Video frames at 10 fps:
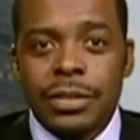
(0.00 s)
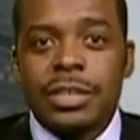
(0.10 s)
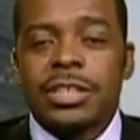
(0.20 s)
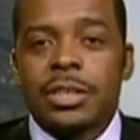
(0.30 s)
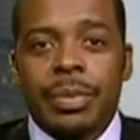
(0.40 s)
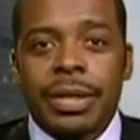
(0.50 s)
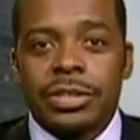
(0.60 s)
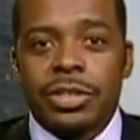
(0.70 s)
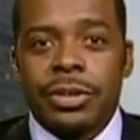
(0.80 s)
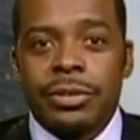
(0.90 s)
such as Bear
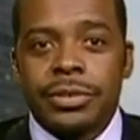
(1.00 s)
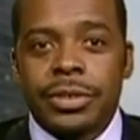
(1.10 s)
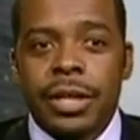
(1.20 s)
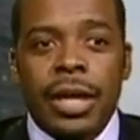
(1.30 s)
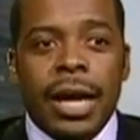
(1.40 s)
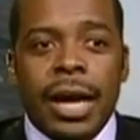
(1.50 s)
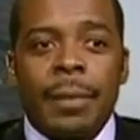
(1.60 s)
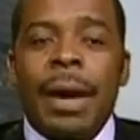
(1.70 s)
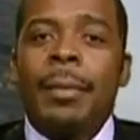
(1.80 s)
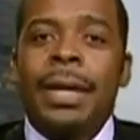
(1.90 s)
Stearns.
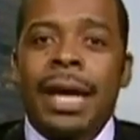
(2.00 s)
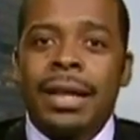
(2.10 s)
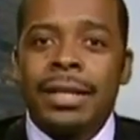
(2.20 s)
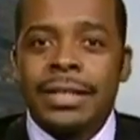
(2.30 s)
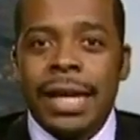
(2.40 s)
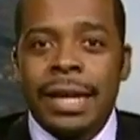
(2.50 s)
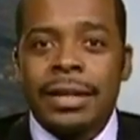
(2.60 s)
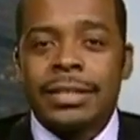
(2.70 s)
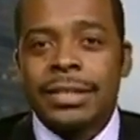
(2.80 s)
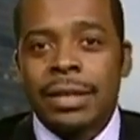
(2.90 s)
How many analysts had a sell